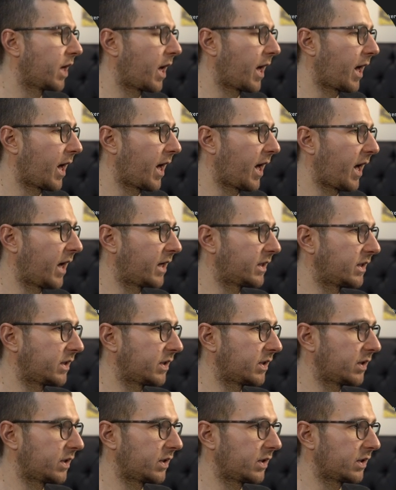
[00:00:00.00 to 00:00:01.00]

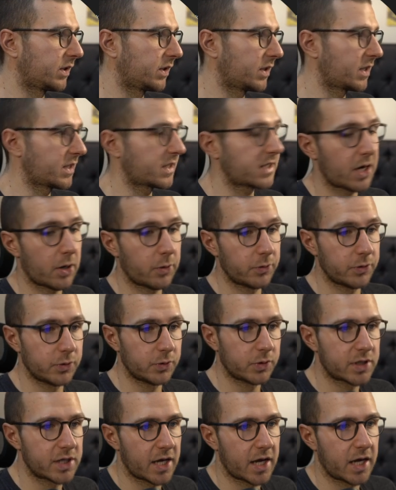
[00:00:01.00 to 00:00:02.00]
and that's how
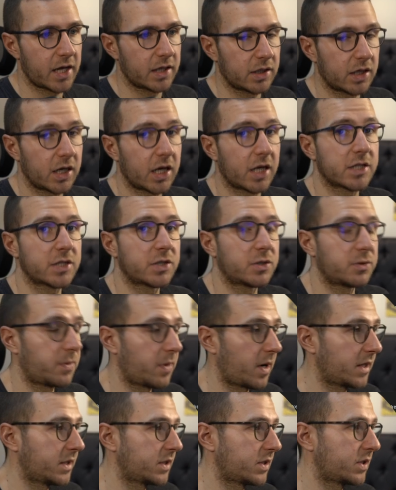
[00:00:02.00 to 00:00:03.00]
you can
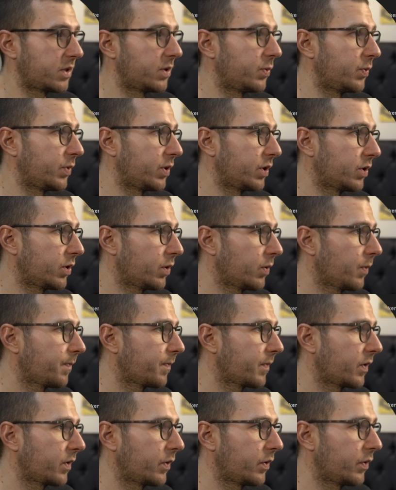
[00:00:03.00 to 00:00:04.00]
customize the window
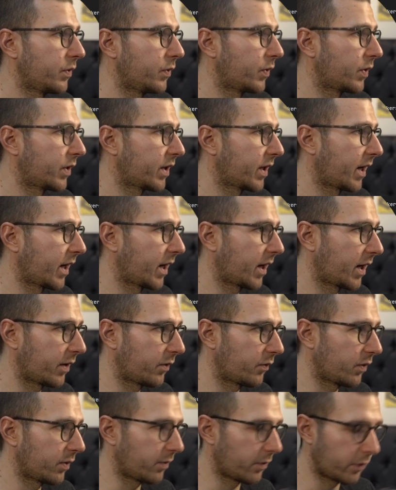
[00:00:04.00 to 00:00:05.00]
you
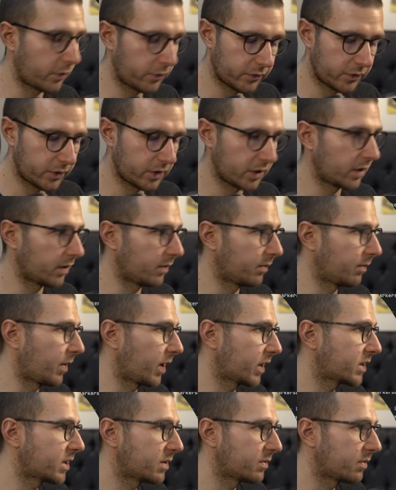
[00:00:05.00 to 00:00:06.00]
can remove the
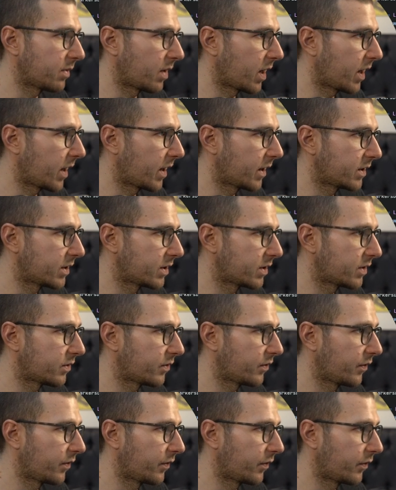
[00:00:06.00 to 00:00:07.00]
maximize
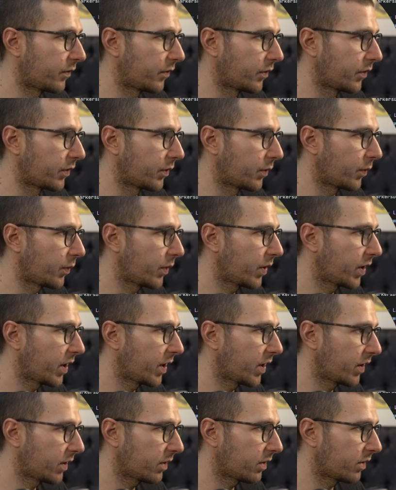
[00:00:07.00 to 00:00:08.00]
for the
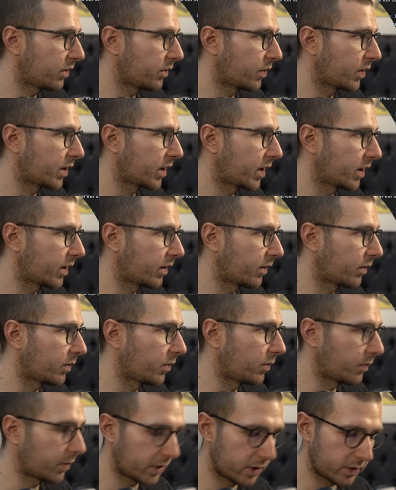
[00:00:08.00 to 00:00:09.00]
width you can
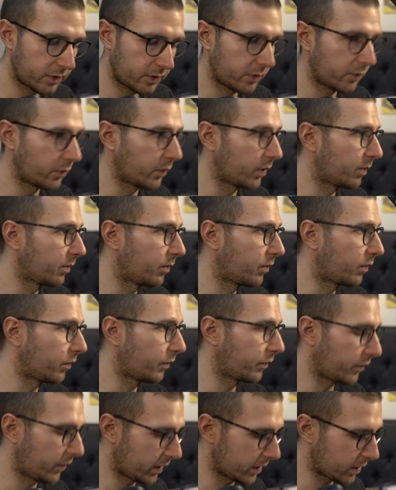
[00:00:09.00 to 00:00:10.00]
completely
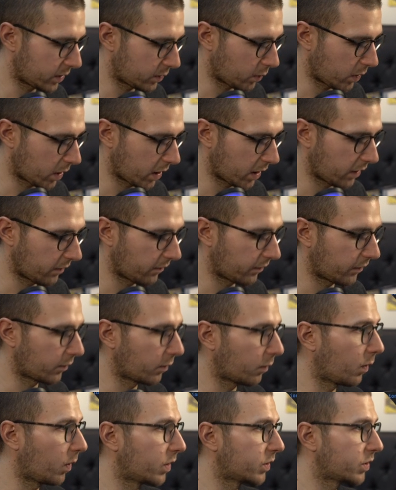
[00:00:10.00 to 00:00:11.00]
remove this one if you
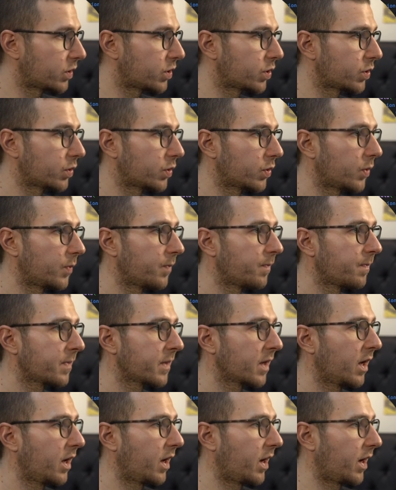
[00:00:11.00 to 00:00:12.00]
want to
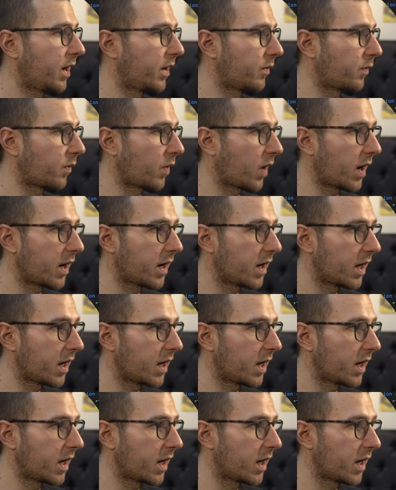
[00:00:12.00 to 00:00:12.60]
and run